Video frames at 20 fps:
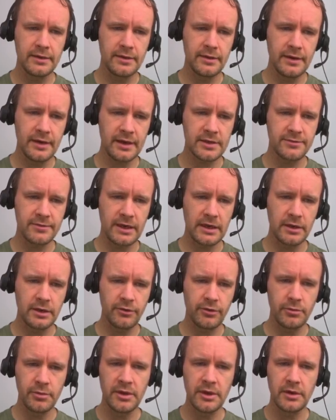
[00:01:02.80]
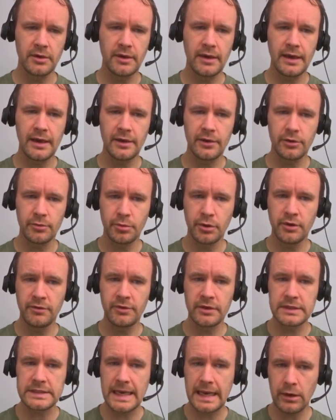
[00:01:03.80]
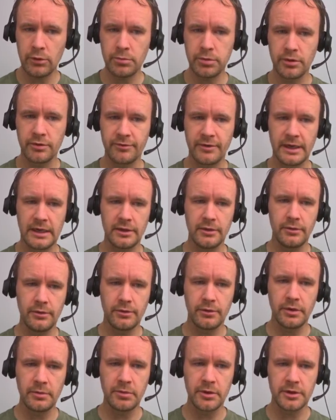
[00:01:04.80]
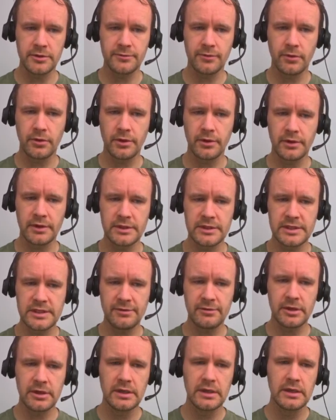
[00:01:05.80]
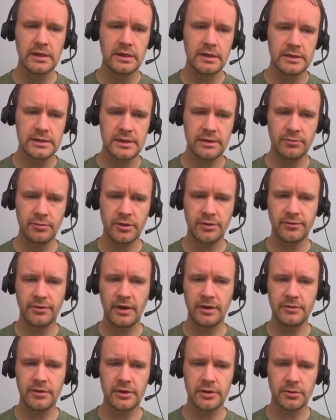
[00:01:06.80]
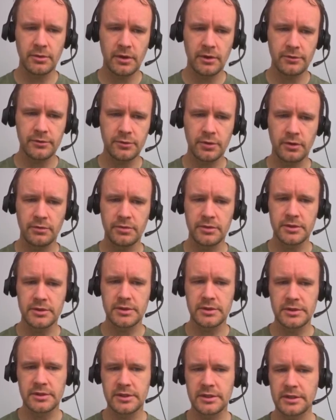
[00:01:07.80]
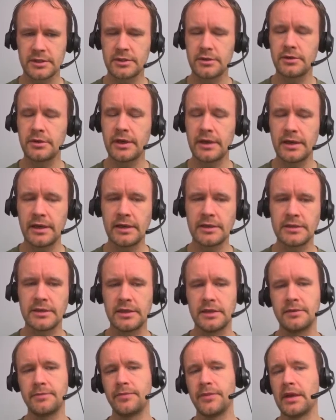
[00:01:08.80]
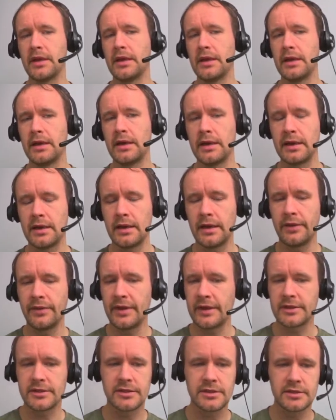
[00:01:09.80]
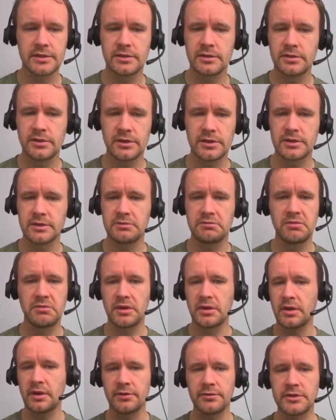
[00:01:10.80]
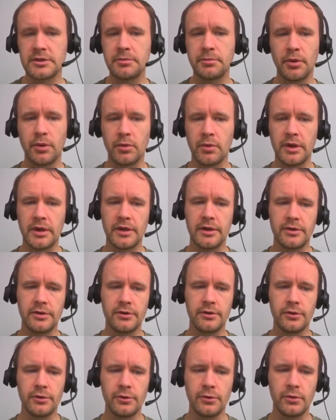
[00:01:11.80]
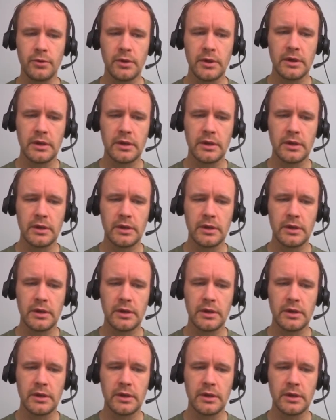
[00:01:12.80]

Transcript: the next value from here and your previous output value, 3 plus 4, you get 7. 7 plus 5, you get 12. 12 plus 6, you get 18. Uh, and that's just a kind of simple way to do